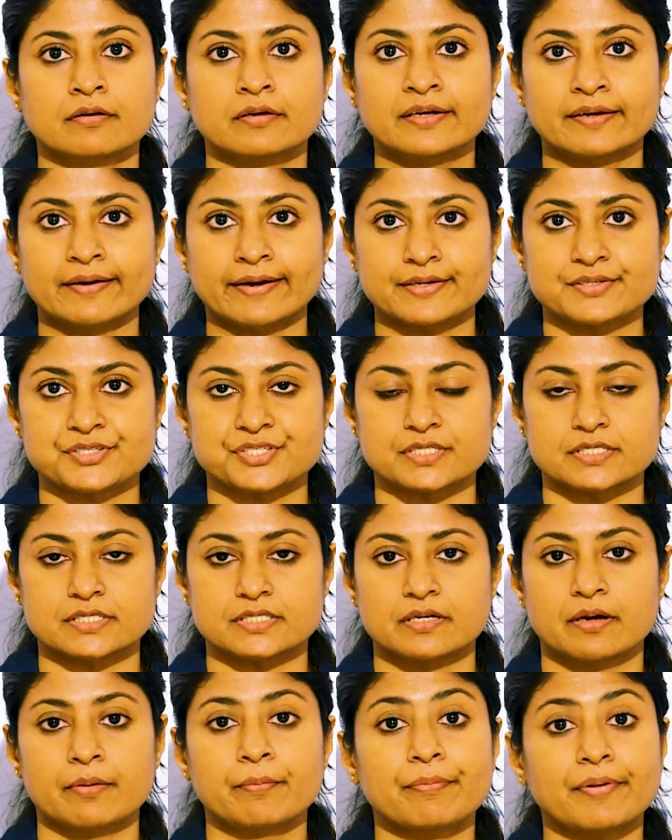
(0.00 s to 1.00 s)
corrected
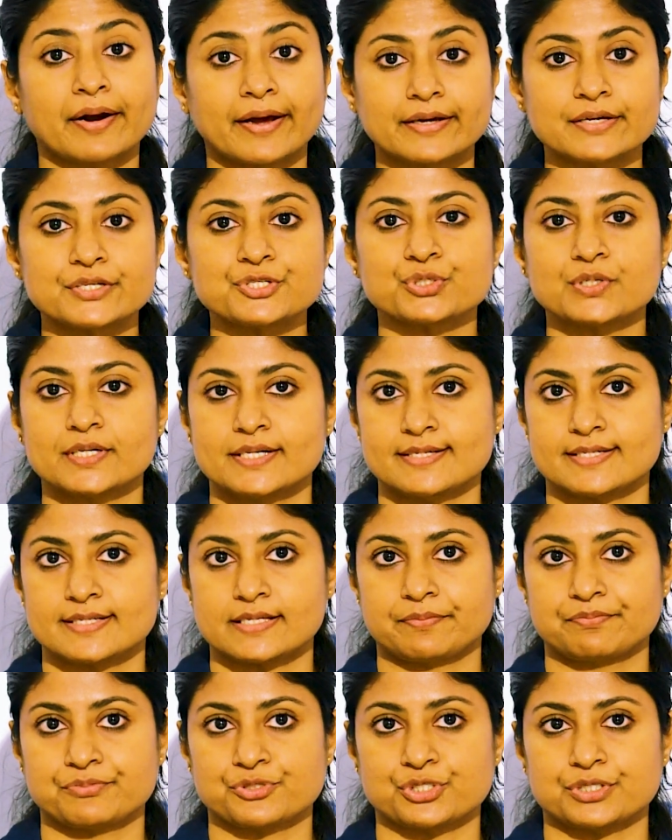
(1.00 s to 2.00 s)
prior to
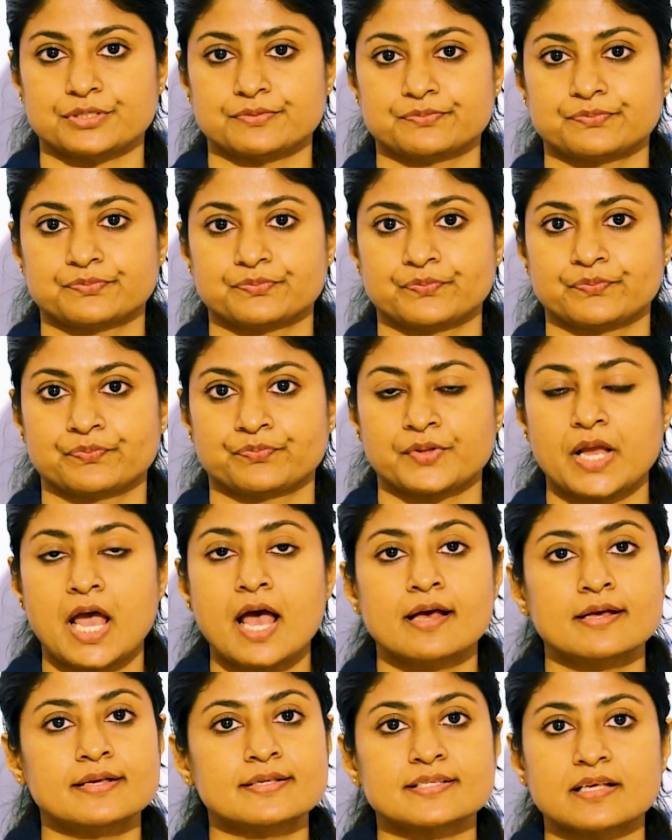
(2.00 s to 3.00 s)
conception.
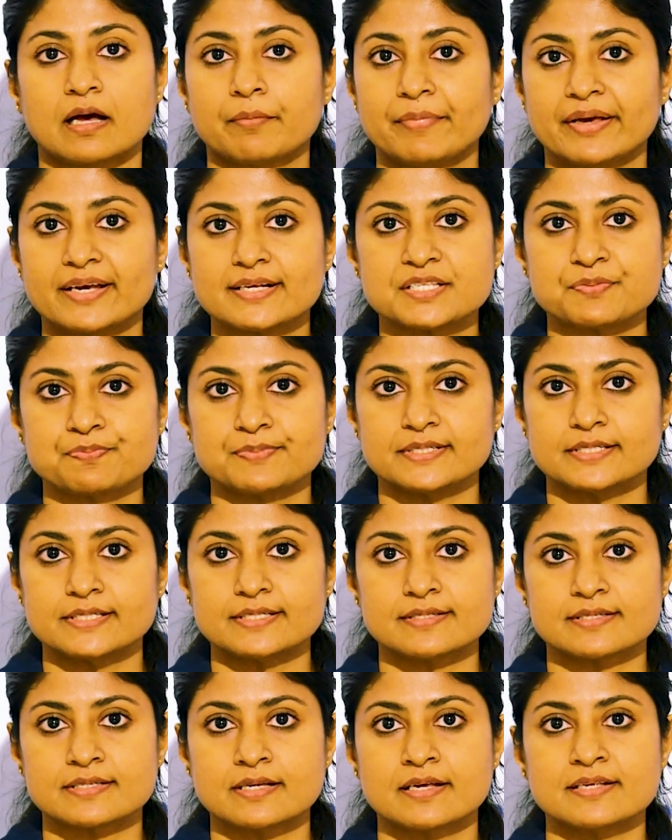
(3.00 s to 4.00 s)
Some
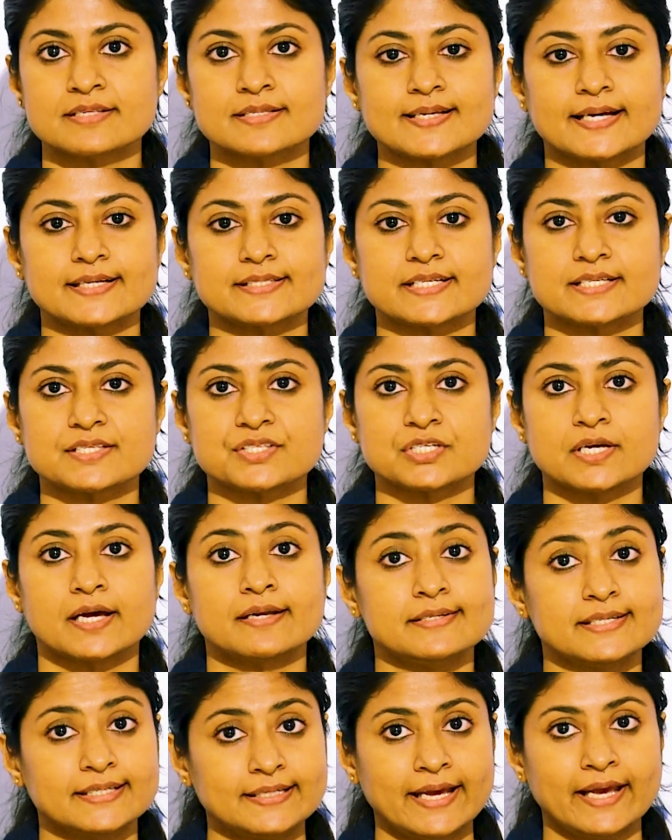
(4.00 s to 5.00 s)
experts suggest
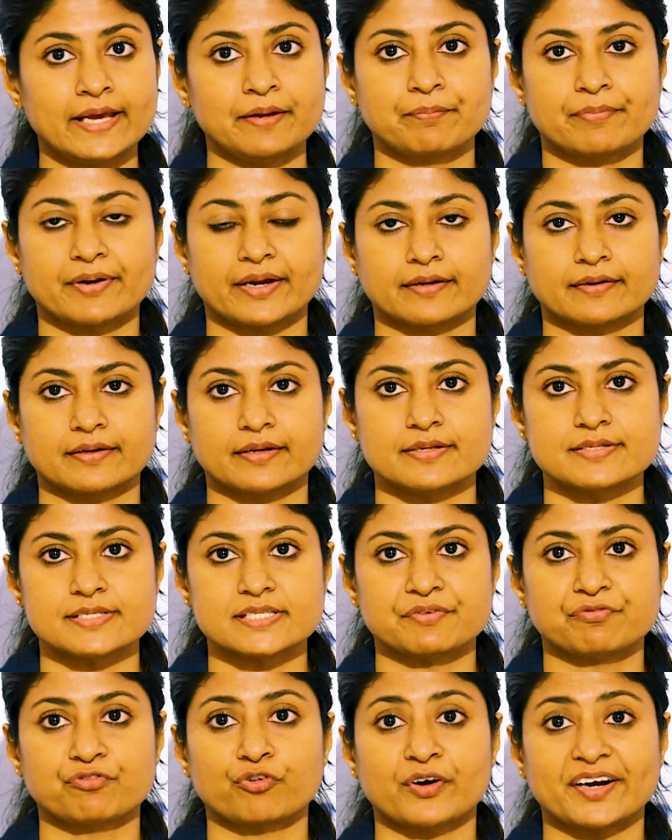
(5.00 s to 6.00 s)
delaying
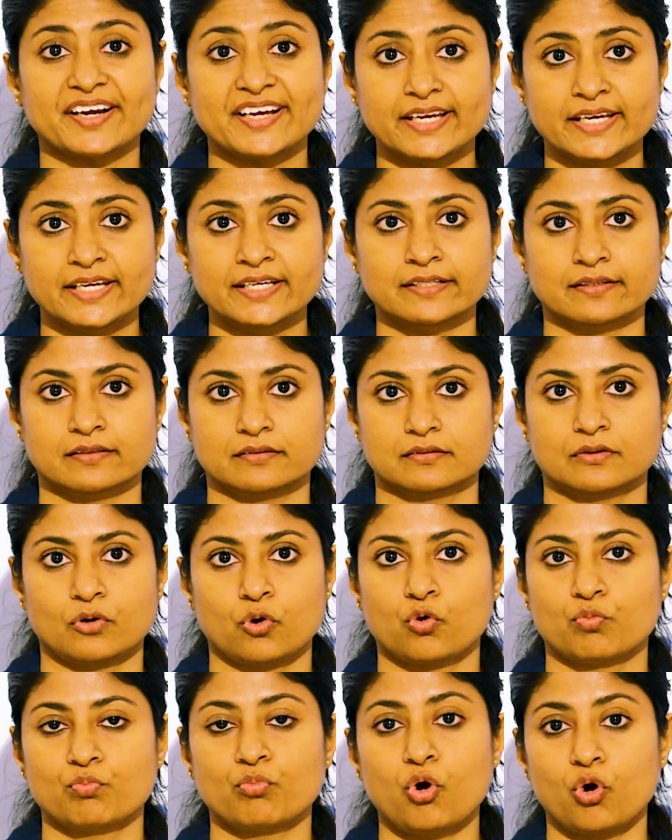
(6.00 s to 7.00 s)
pregnancy for a year
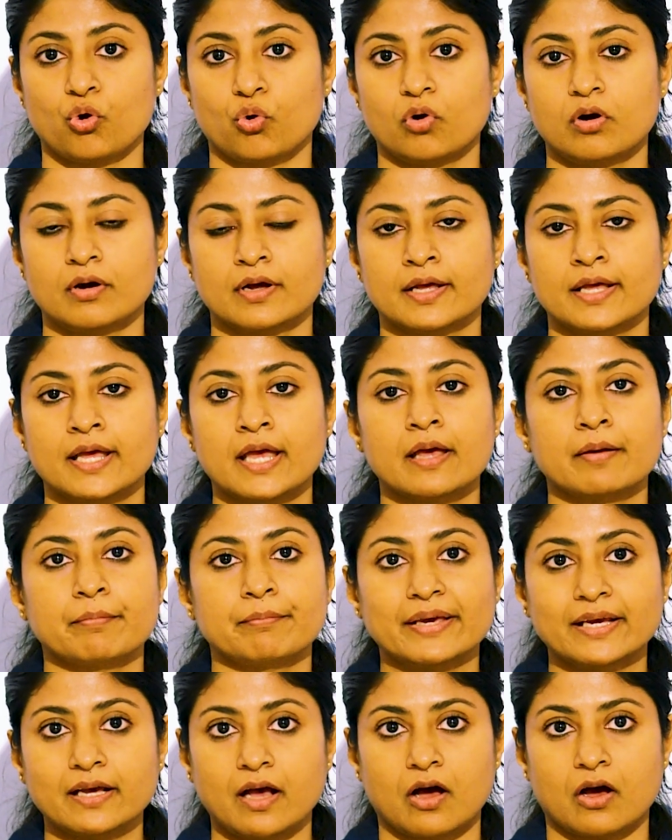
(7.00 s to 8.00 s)
or more
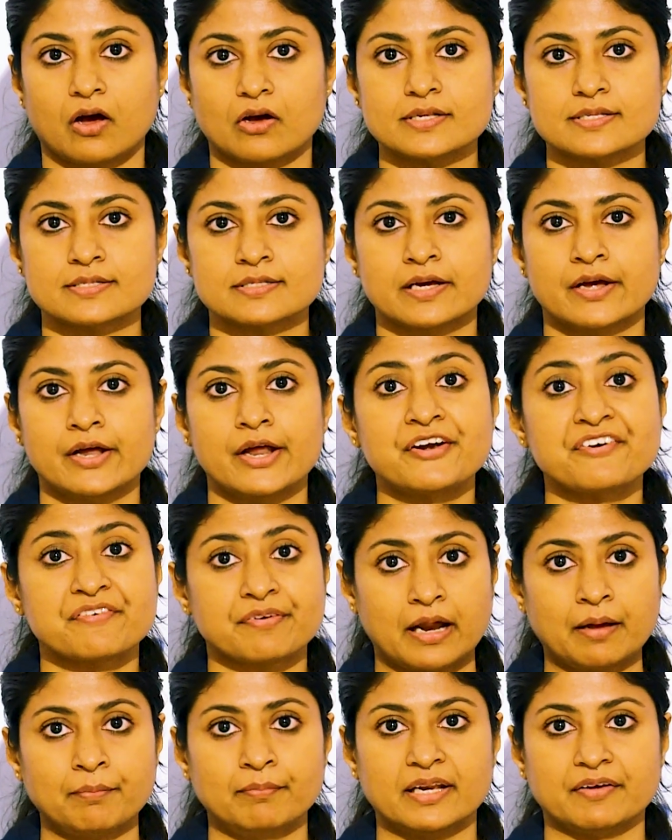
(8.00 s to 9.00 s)
because
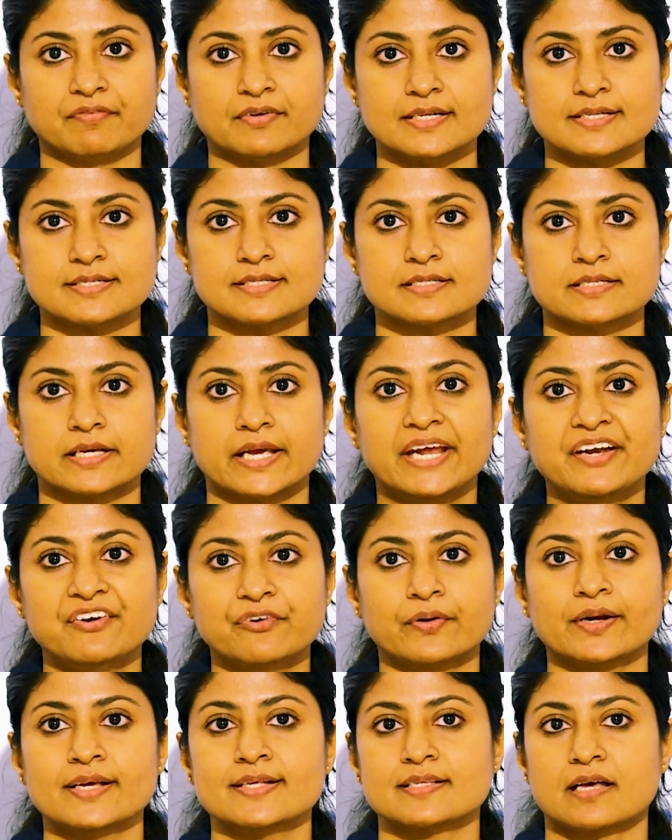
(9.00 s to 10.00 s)
TRAb levels
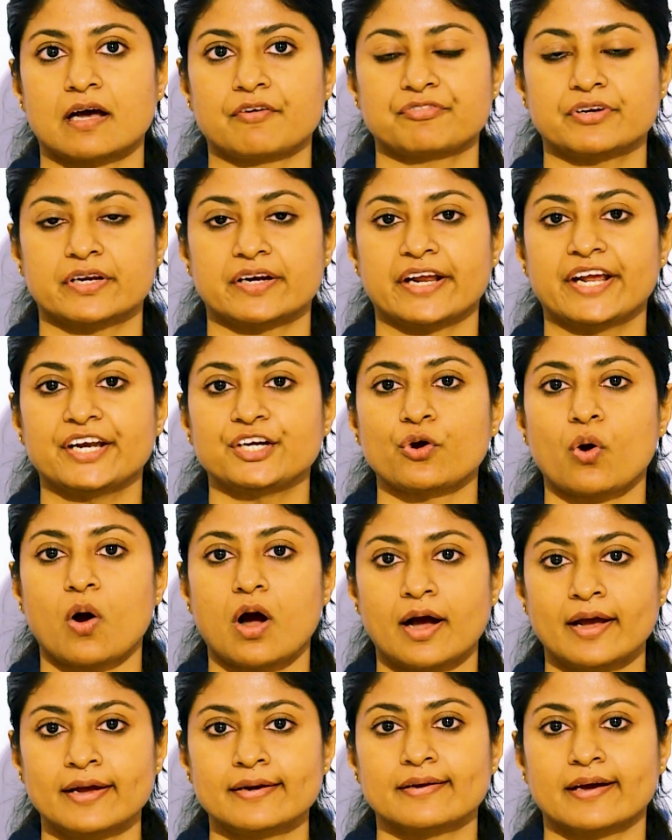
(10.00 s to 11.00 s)
increase after
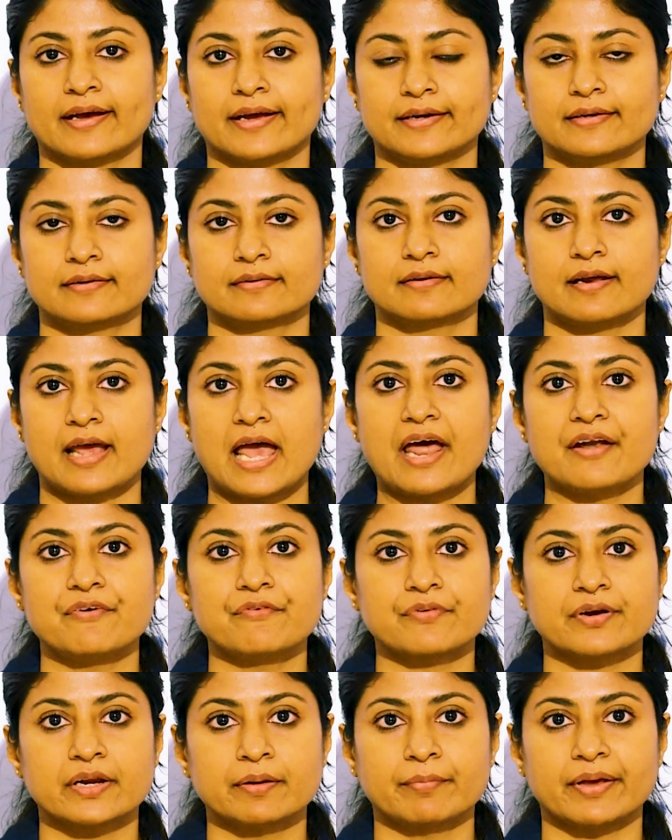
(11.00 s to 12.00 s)
radioiodine and
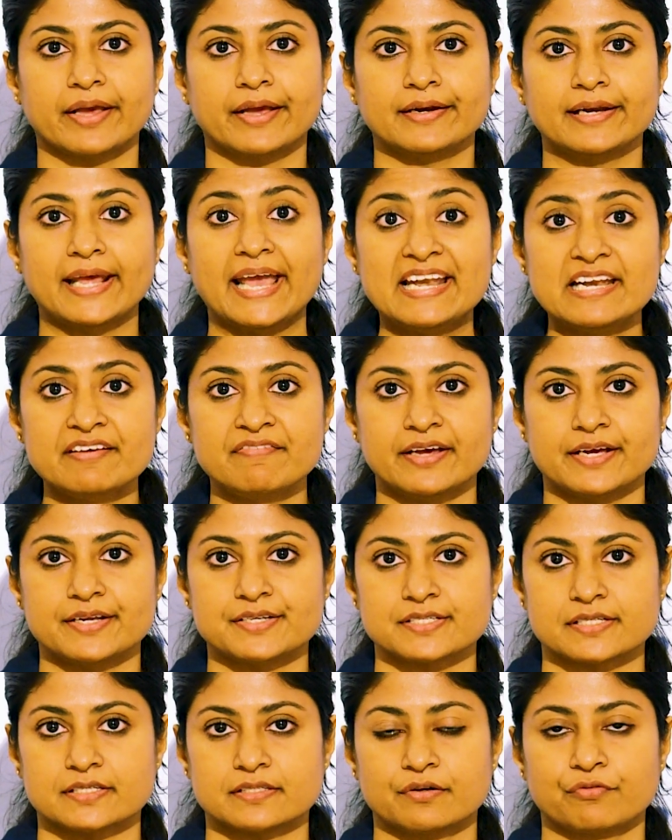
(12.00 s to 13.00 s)
remain
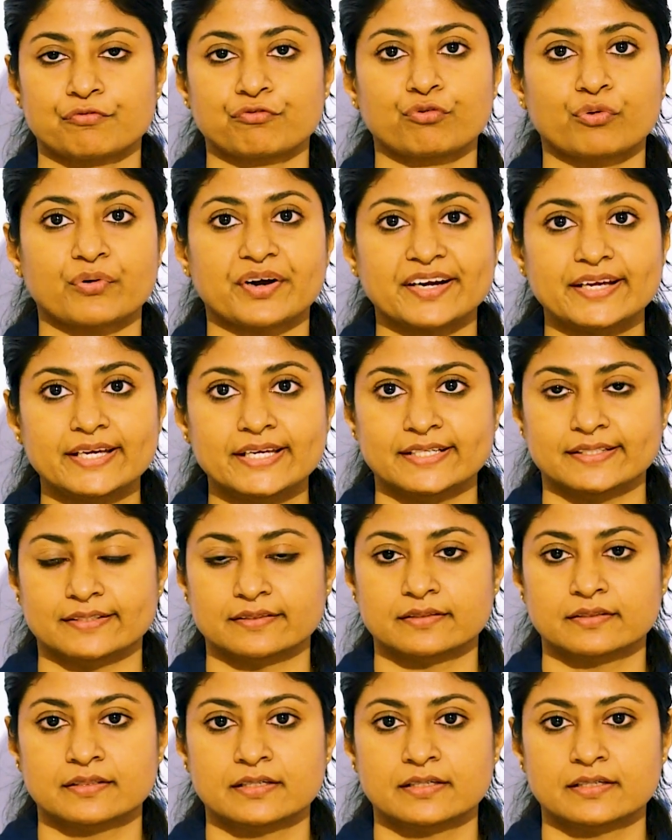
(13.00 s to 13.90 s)
elevated for a year,